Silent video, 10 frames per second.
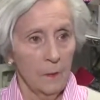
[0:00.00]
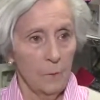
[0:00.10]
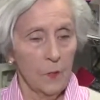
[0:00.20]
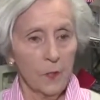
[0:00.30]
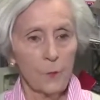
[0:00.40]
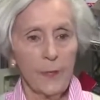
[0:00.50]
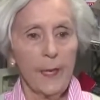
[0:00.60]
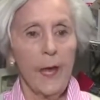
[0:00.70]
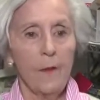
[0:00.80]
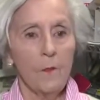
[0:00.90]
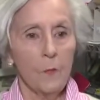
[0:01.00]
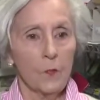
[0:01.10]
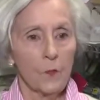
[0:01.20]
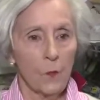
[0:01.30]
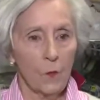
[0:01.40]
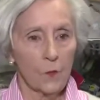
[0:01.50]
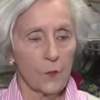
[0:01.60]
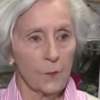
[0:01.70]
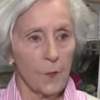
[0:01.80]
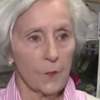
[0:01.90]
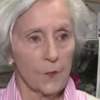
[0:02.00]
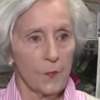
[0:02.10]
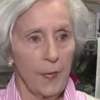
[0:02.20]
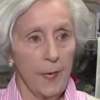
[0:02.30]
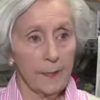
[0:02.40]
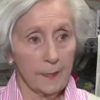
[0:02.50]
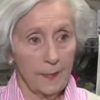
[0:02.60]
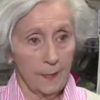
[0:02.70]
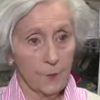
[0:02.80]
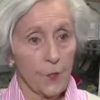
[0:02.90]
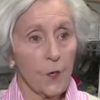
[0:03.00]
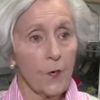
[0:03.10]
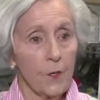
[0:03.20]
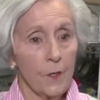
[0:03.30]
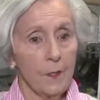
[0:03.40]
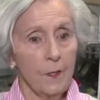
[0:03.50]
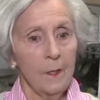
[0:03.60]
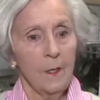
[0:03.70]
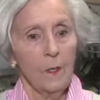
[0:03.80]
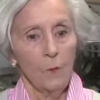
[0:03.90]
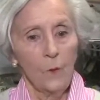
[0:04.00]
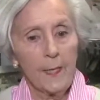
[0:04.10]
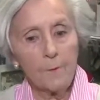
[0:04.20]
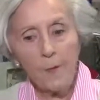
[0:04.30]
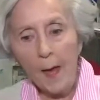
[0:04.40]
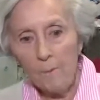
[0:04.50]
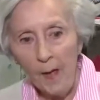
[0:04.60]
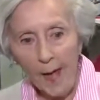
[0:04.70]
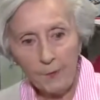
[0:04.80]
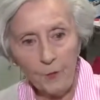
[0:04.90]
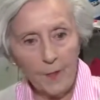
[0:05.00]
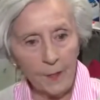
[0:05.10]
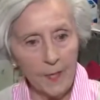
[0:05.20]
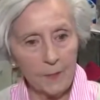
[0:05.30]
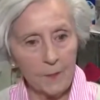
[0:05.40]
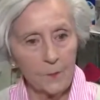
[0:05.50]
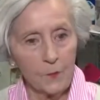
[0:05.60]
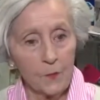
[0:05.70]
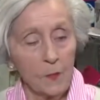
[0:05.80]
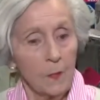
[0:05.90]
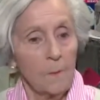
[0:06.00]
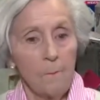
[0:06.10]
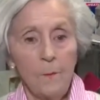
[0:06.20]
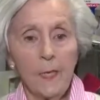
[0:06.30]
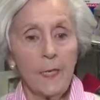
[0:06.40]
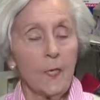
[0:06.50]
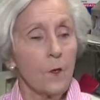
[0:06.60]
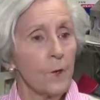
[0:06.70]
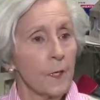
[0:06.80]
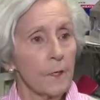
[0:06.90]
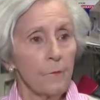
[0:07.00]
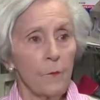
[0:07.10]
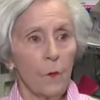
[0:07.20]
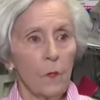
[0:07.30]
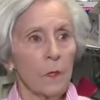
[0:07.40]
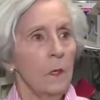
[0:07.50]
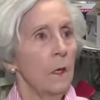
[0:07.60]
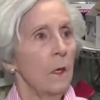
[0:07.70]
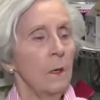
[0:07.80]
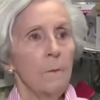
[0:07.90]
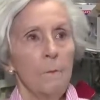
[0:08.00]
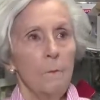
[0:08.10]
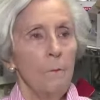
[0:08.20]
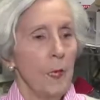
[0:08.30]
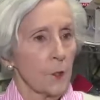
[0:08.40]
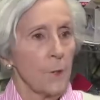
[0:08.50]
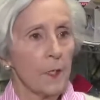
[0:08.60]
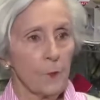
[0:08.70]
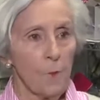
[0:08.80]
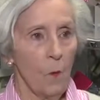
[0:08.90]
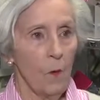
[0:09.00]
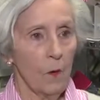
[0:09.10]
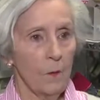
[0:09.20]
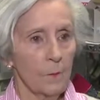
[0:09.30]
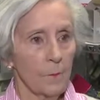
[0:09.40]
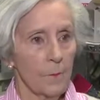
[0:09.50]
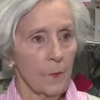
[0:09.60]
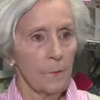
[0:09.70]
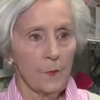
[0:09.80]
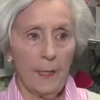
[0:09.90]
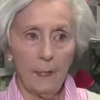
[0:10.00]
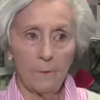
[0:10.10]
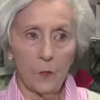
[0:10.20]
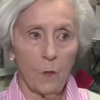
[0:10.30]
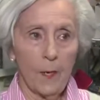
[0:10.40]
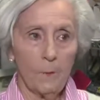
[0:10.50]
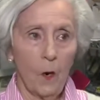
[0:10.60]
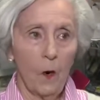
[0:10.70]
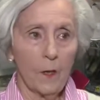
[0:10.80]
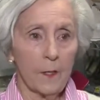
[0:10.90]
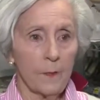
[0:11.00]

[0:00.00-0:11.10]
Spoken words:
Because we get the most gorgeous merchandise, and in turn, we give that back to our customers. Many who can afford much, much more, but they love a great bargain.